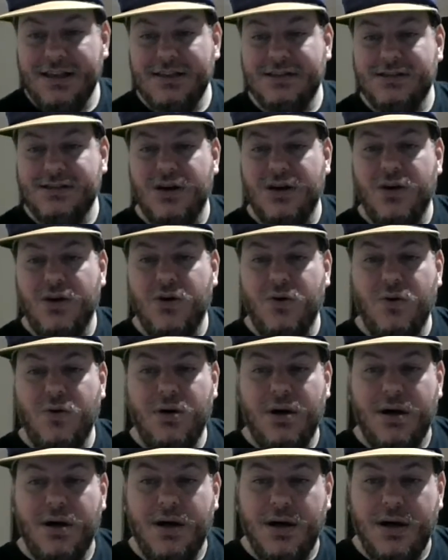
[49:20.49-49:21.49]

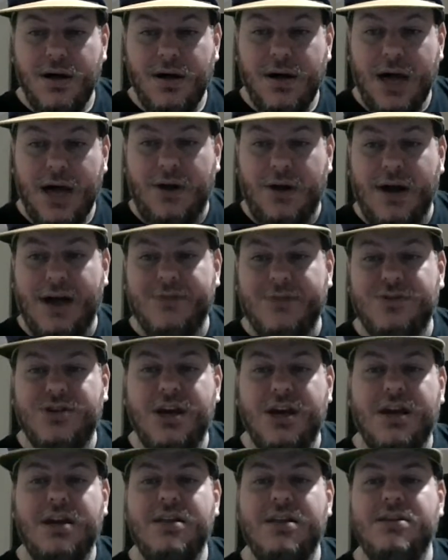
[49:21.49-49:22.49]
So I don't have
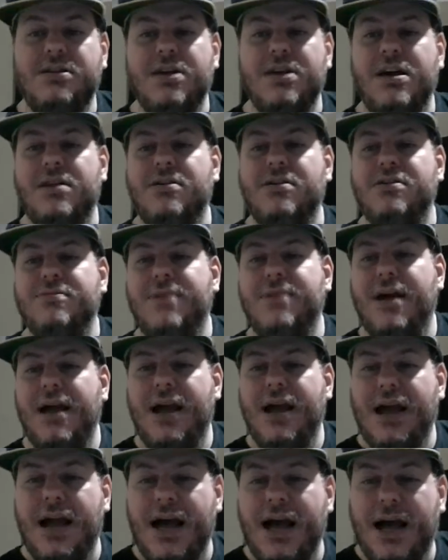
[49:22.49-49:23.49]
chicken tenders, but
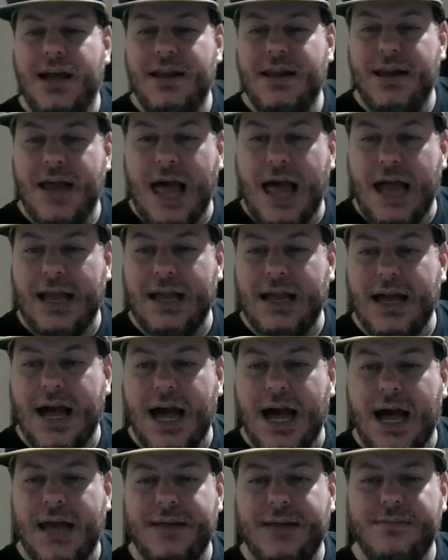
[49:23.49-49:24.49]
I
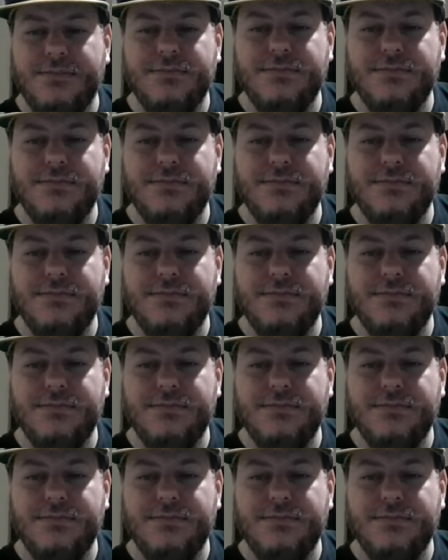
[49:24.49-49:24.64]
got